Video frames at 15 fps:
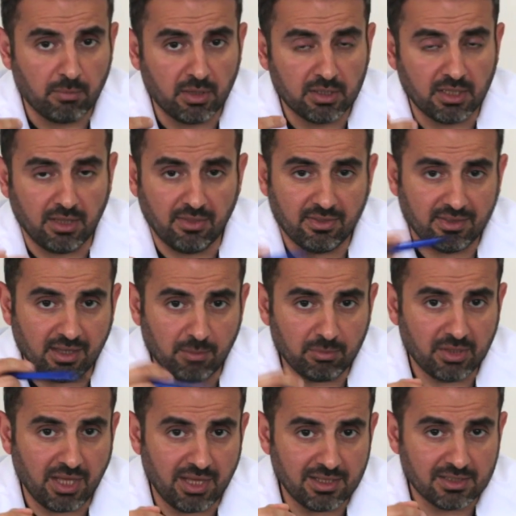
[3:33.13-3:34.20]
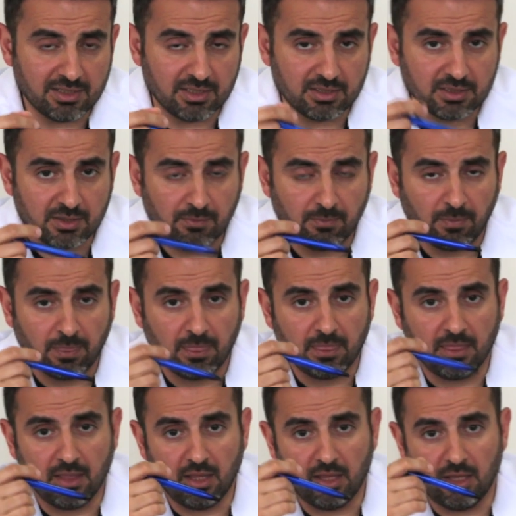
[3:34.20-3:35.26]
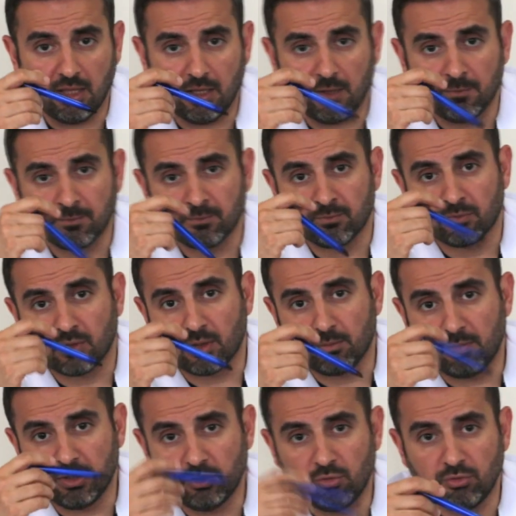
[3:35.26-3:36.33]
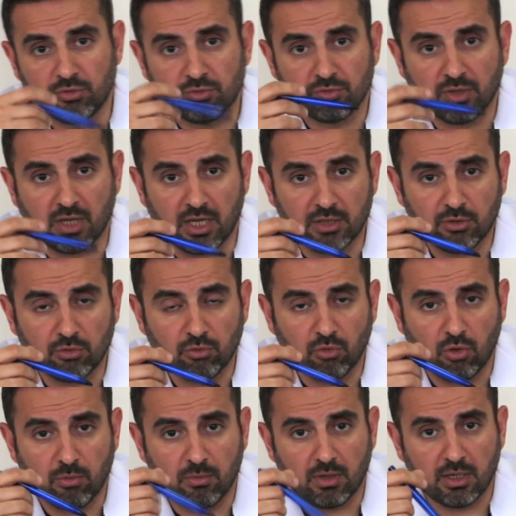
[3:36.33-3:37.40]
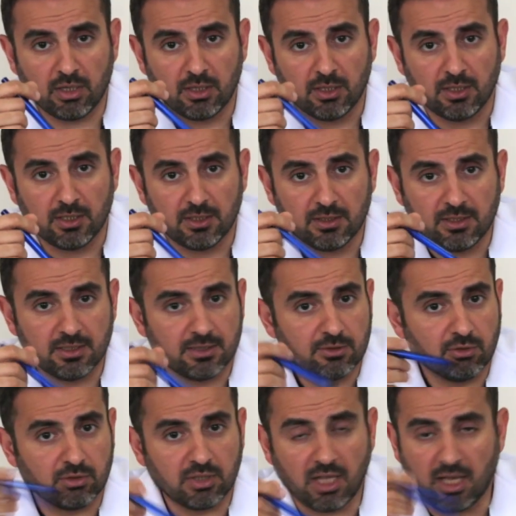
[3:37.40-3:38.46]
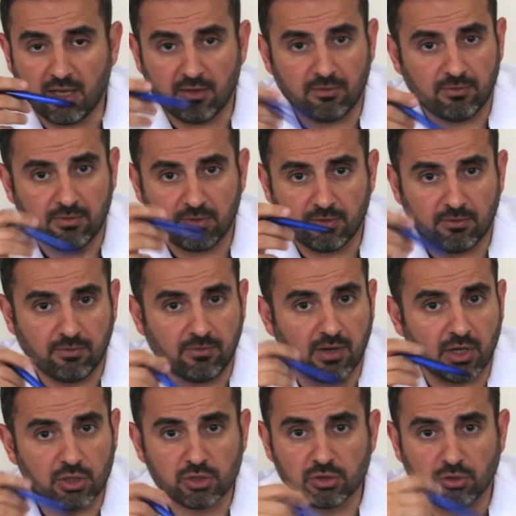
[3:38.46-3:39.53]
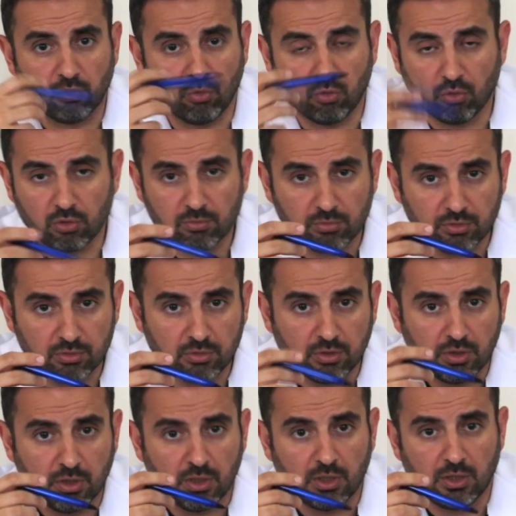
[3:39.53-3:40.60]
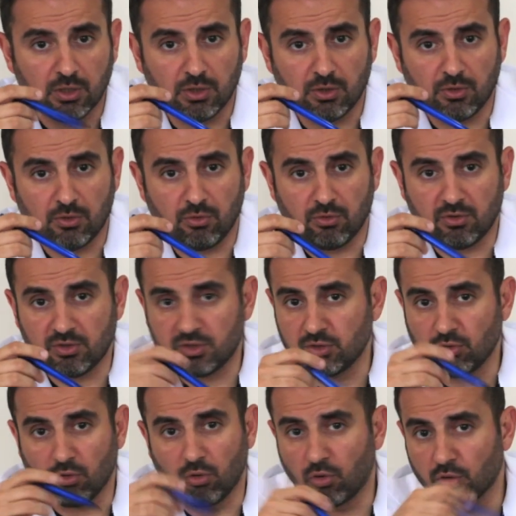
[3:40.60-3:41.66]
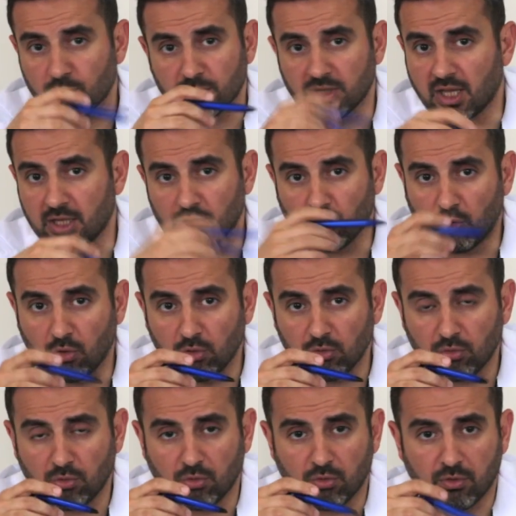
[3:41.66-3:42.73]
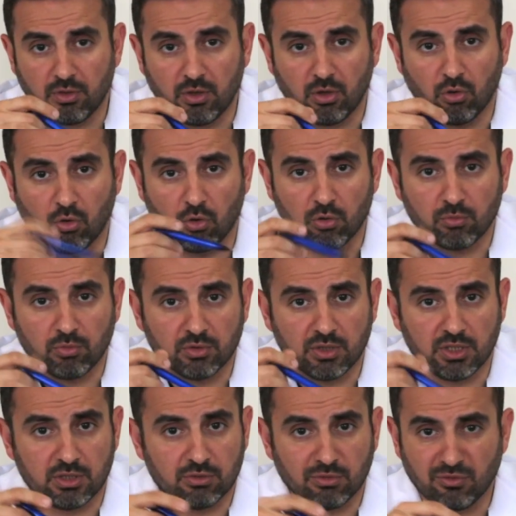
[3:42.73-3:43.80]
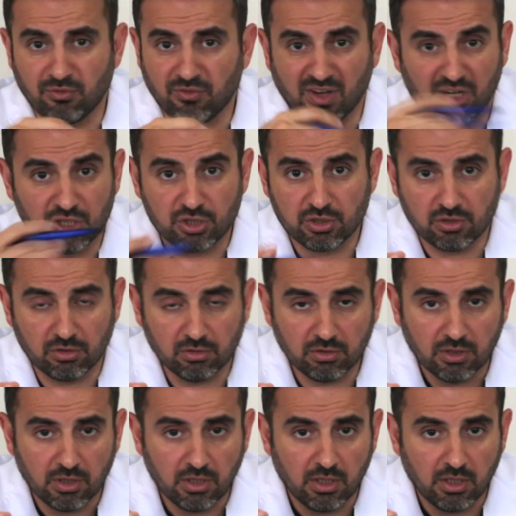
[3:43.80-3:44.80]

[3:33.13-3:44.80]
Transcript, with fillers: But in some cases, the pituitary adenoma does not have functional hormone, uh, so there is no hormone at all, or the hormone is not functional,